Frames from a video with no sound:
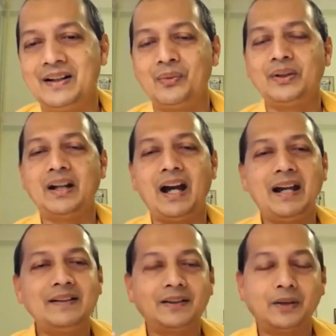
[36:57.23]
With
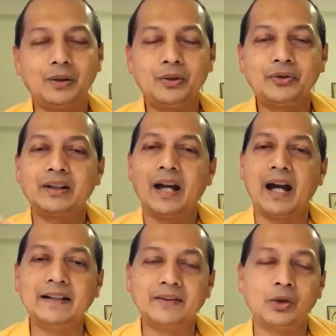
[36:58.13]
eyes closed,
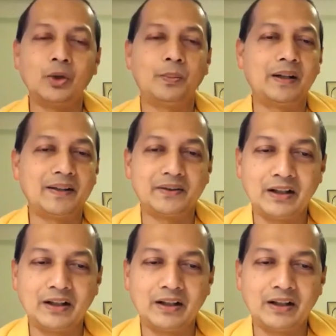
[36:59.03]
eyes open, as Sri